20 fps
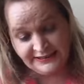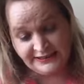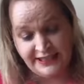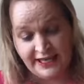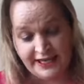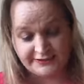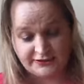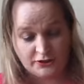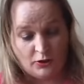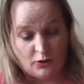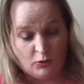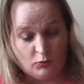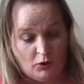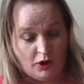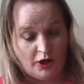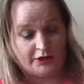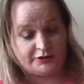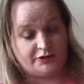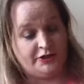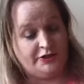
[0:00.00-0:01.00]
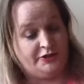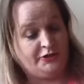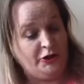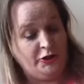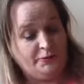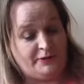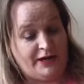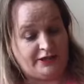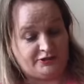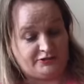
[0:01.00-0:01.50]
says, what?
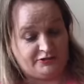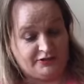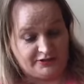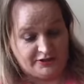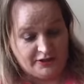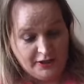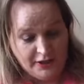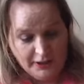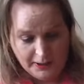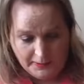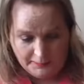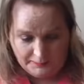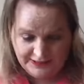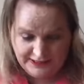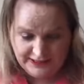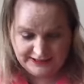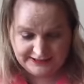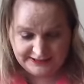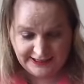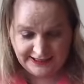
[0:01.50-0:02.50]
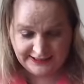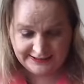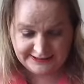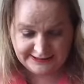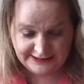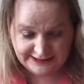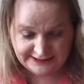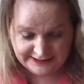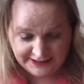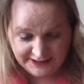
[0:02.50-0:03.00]
No batteries. Be a
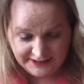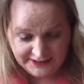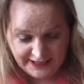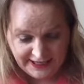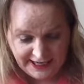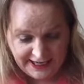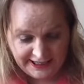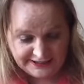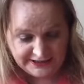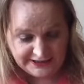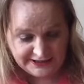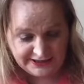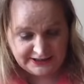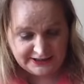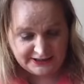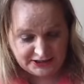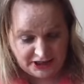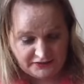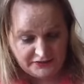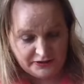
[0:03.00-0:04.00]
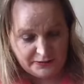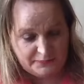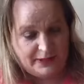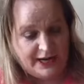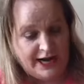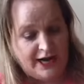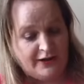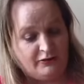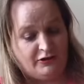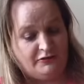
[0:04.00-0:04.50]
scientist as you discover the
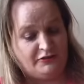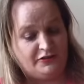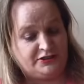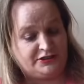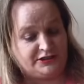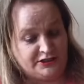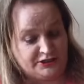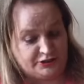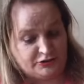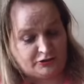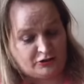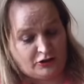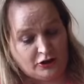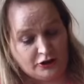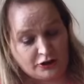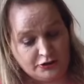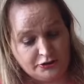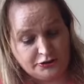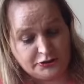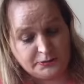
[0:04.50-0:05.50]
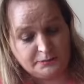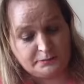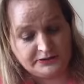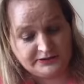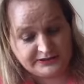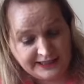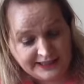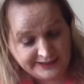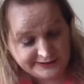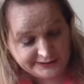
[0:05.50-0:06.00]
power of a digital clock using
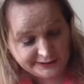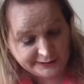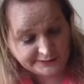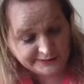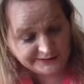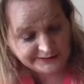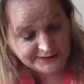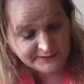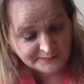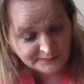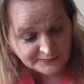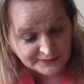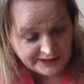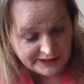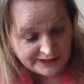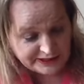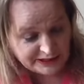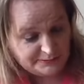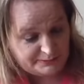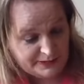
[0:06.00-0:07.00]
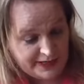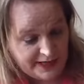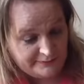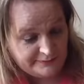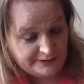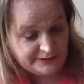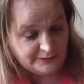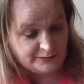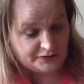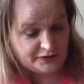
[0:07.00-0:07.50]
potatoes.
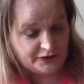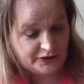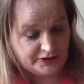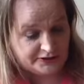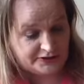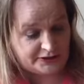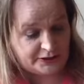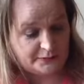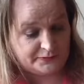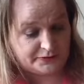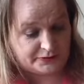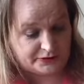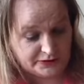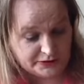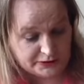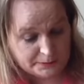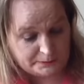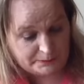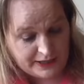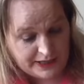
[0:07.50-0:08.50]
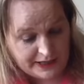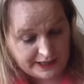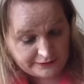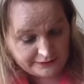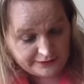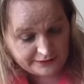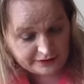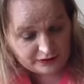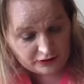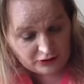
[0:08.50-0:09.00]
Experiment with other substances to power
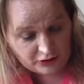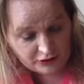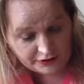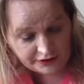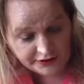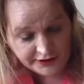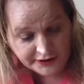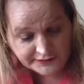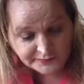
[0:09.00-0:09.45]
the clock.